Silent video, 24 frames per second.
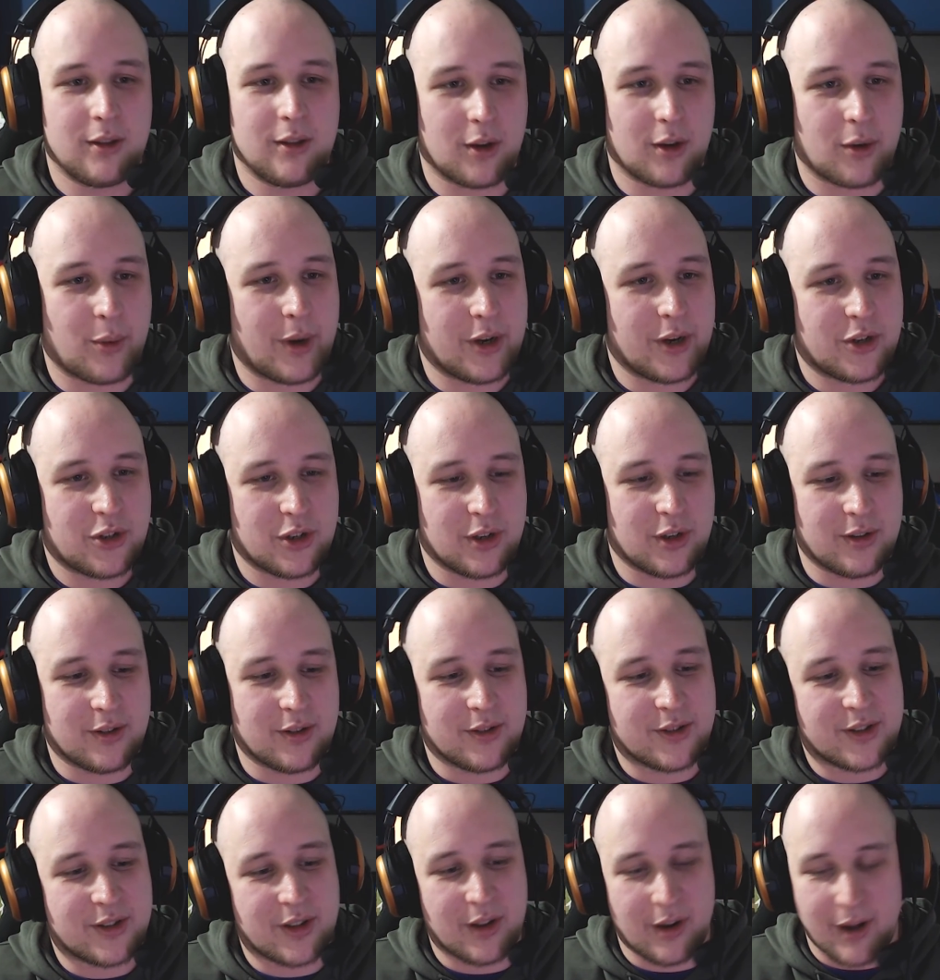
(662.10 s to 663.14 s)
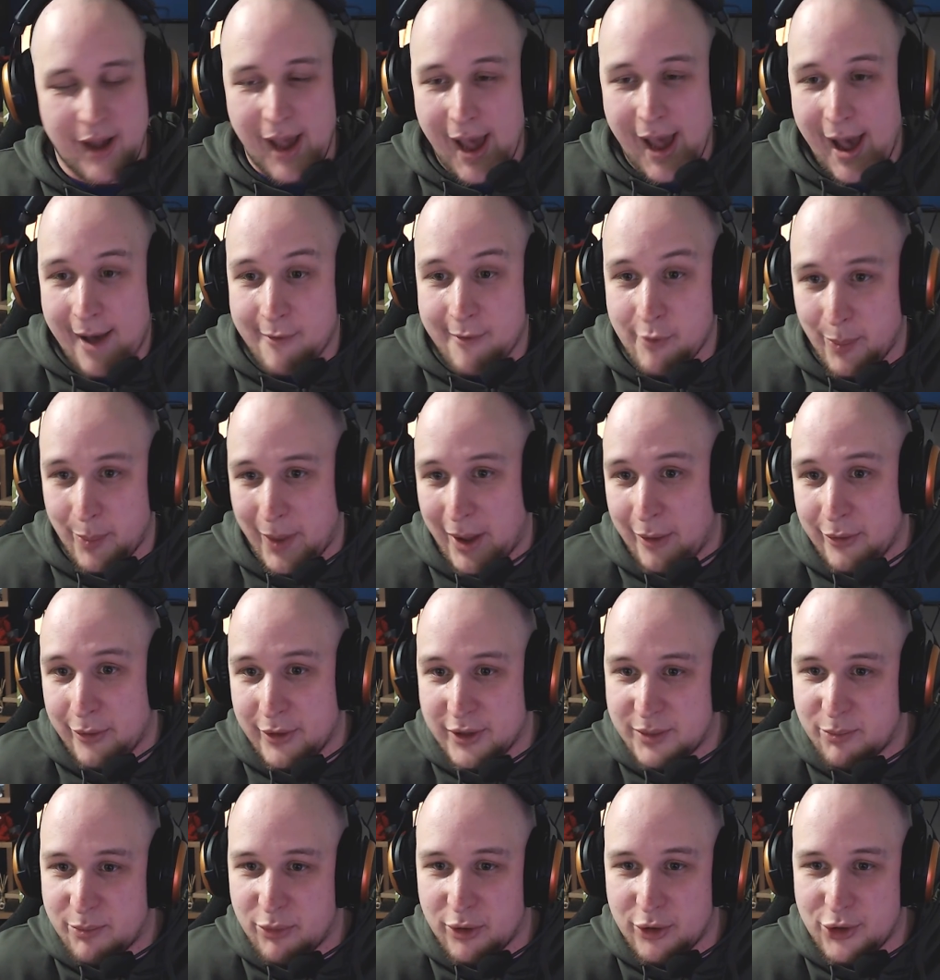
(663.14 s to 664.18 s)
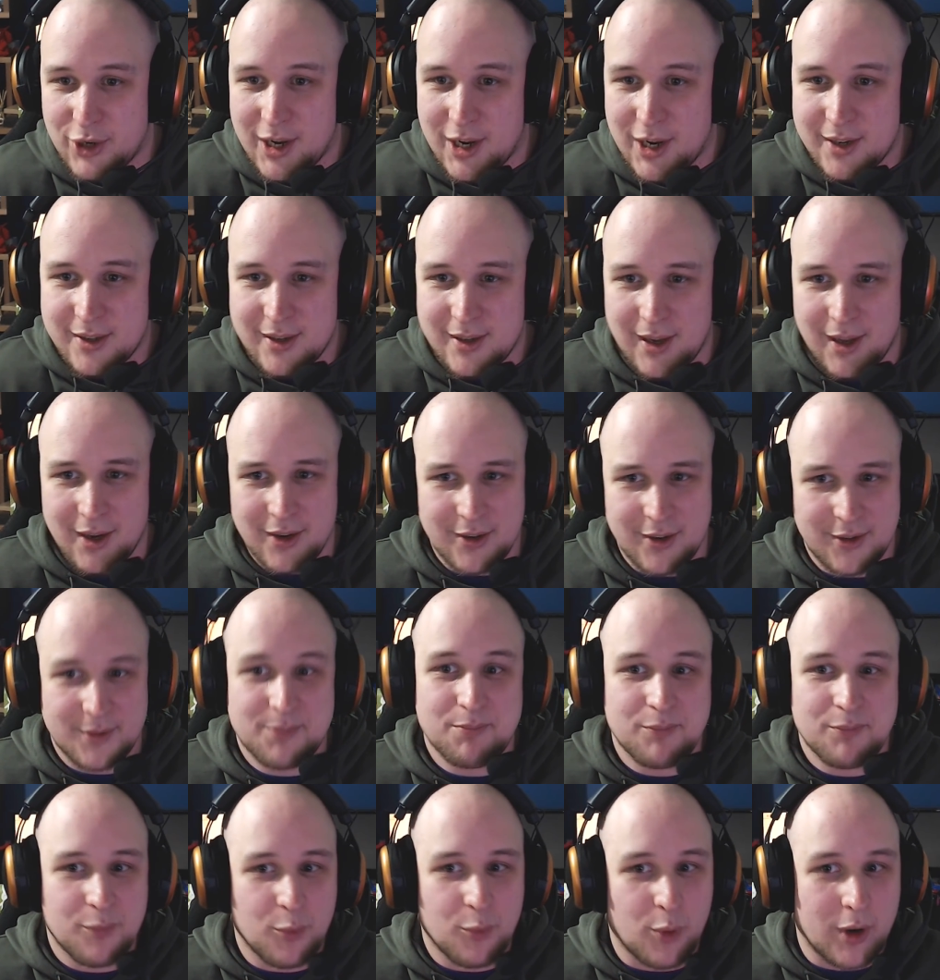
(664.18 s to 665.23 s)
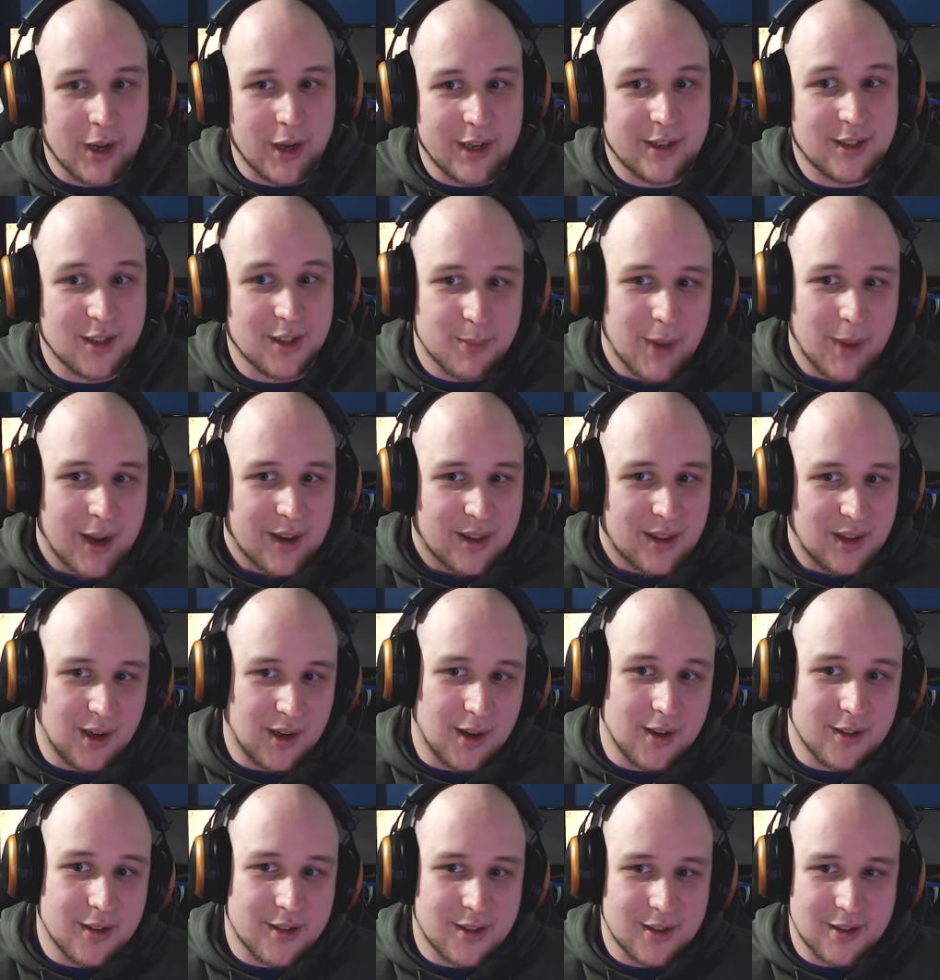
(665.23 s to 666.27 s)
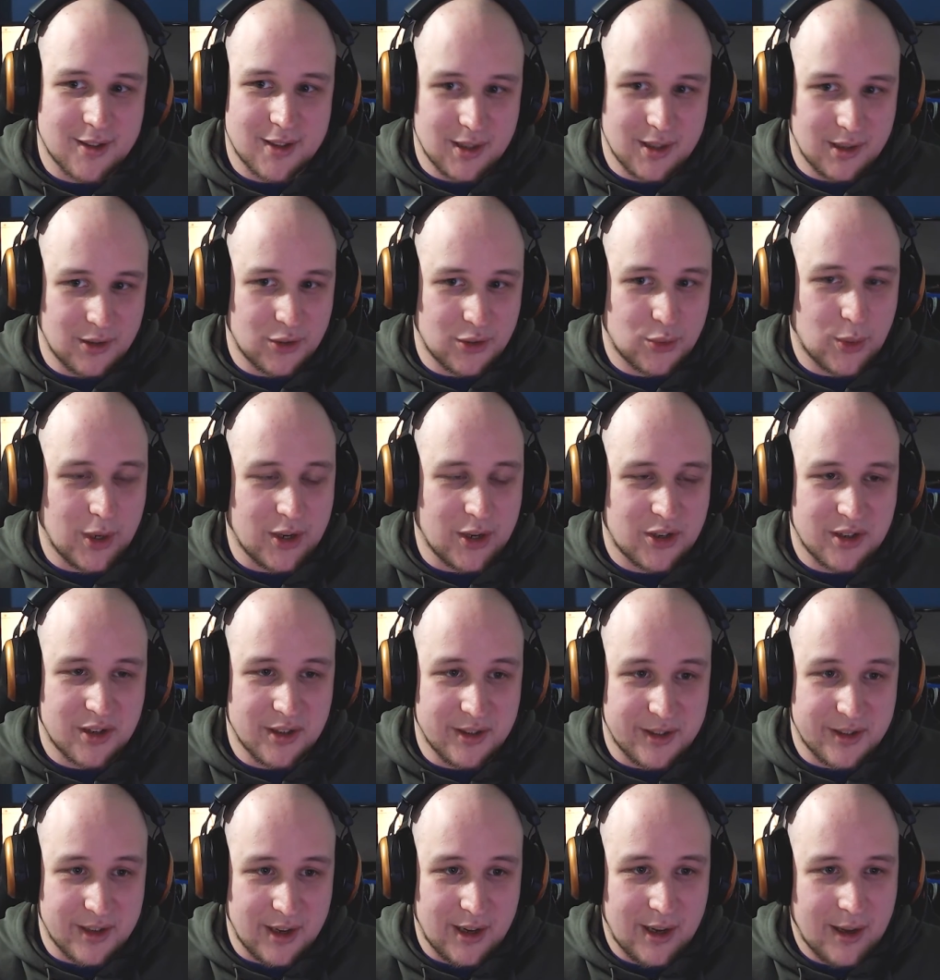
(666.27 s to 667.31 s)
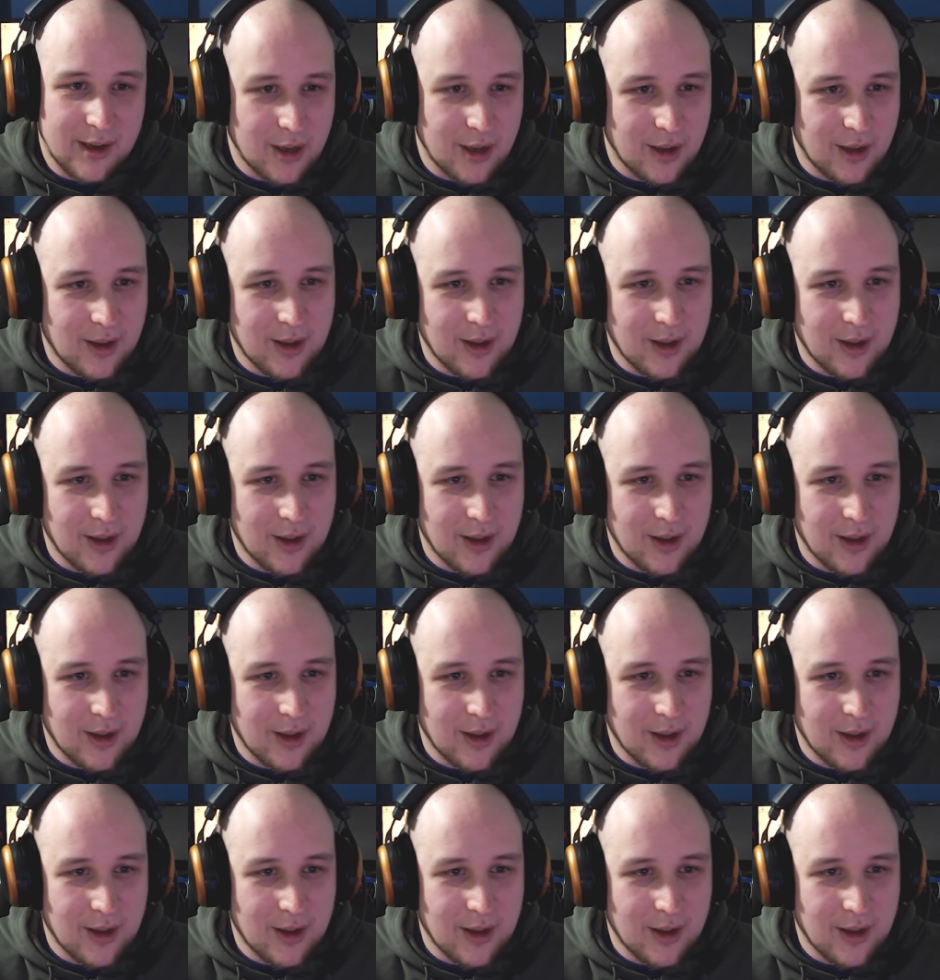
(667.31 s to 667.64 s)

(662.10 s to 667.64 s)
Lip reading: the questions that I have about this project and what I suspect the answers to those questions are,